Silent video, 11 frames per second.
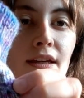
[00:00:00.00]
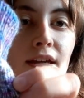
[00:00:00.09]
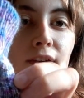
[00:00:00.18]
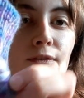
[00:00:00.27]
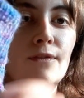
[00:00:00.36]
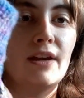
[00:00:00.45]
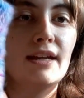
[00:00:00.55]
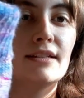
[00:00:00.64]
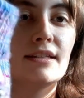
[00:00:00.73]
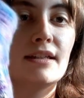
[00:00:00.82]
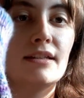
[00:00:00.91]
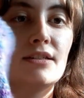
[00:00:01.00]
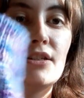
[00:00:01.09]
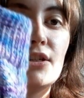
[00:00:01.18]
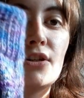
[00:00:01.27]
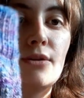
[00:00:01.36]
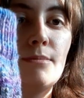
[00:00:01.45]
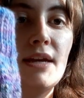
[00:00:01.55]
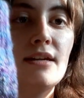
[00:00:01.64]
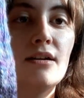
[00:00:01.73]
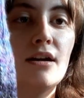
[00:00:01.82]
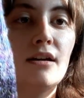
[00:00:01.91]
It fades into your
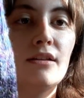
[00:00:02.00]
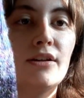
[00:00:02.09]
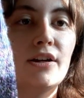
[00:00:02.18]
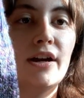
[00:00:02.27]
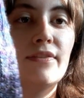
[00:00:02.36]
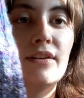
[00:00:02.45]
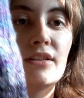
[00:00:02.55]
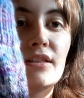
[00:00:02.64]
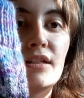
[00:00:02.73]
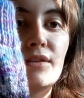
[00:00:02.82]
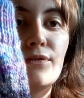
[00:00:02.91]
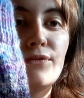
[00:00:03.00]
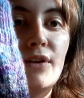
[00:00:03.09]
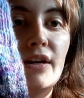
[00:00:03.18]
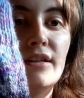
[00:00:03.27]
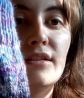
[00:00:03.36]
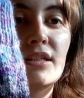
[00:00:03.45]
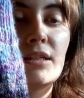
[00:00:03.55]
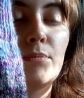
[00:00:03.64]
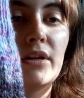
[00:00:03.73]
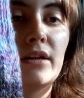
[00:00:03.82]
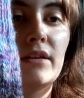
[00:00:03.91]
main color and then it's this fun
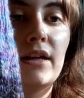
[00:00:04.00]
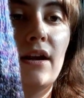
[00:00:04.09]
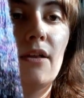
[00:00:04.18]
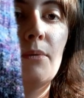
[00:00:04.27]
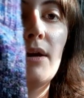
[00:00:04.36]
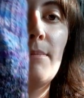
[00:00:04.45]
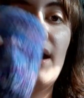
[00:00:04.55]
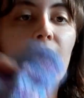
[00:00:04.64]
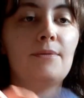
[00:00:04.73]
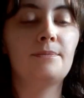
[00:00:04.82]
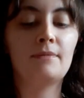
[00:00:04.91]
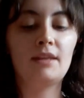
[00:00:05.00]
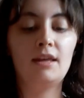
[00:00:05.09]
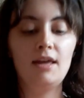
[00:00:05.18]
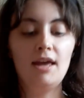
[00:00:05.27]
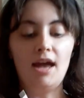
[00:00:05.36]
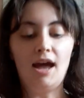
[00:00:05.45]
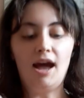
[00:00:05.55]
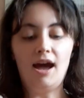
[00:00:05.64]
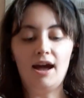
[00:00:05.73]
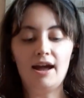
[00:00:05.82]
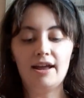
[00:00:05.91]
sprinkly color work pattern.
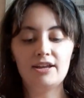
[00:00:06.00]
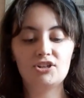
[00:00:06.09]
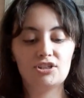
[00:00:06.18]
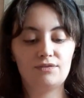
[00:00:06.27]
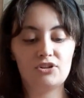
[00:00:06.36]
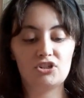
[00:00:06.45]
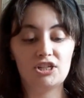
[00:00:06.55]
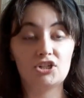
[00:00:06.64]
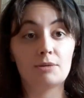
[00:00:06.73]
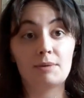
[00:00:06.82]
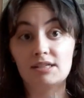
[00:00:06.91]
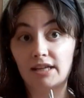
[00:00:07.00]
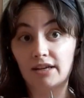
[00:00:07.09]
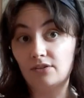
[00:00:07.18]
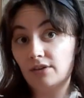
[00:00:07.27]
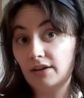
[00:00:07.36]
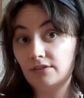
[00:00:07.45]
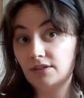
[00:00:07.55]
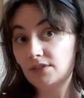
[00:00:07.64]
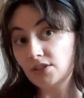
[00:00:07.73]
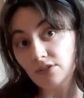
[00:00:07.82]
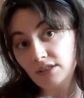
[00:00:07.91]
I just finished teaching my second round of
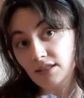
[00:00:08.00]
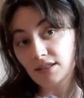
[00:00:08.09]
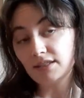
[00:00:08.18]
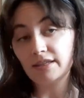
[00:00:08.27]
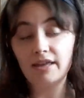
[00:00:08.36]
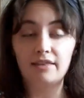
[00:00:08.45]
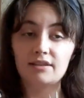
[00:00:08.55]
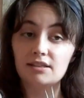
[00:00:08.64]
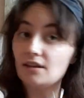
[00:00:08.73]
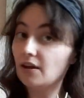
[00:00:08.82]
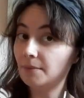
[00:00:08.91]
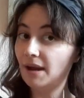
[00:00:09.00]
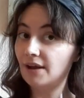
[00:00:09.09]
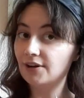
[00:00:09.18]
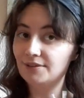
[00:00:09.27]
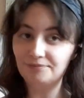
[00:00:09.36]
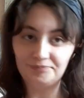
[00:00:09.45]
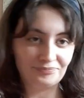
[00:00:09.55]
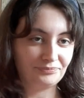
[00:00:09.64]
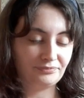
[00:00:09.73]
students this sock pattern